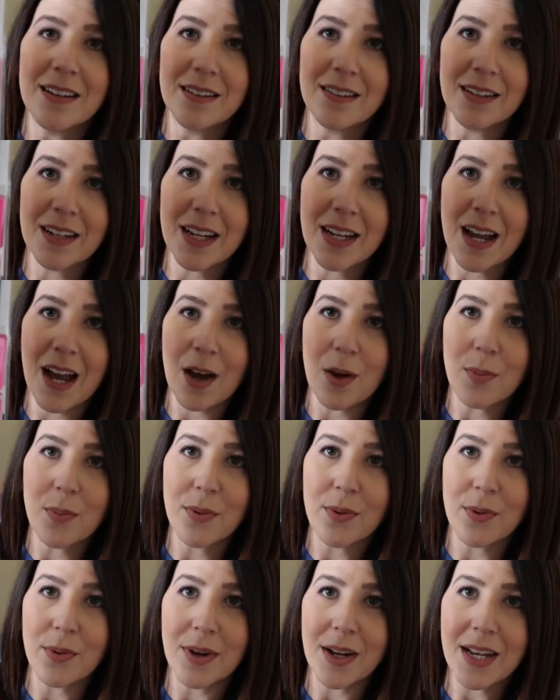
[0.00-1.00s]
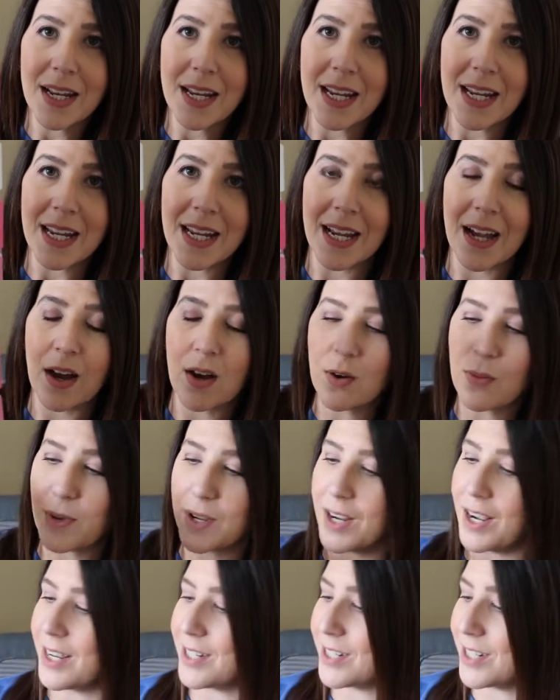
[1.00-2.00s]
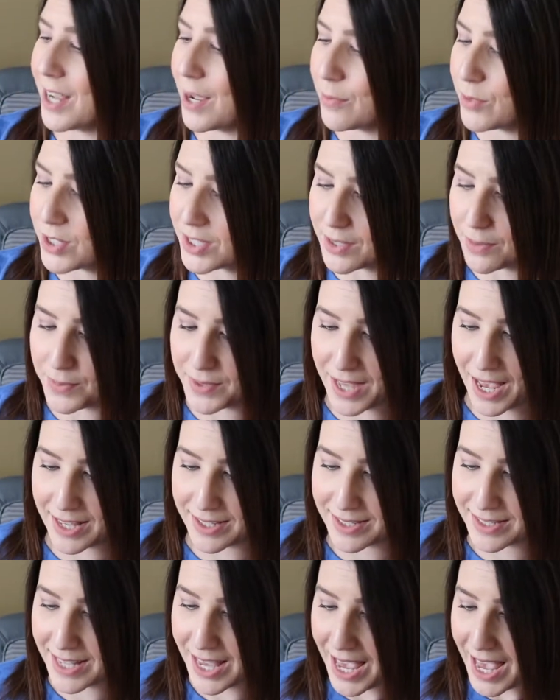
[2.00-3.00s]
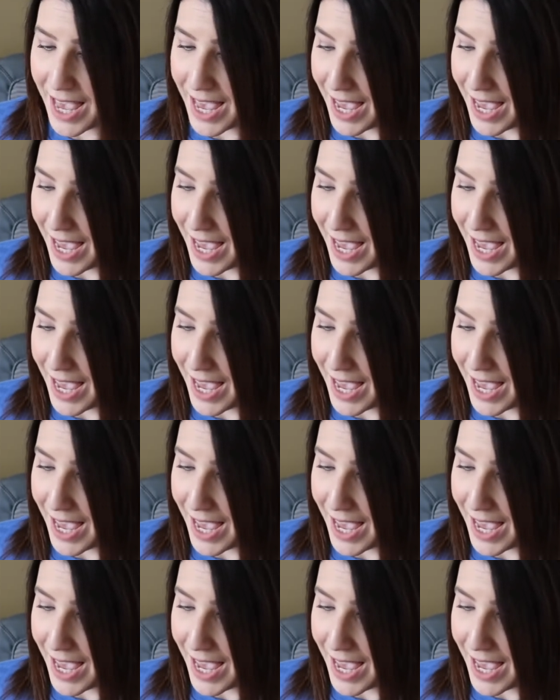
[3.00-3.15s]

Look at how pretty. Oh my gosh, I'm just obsessed.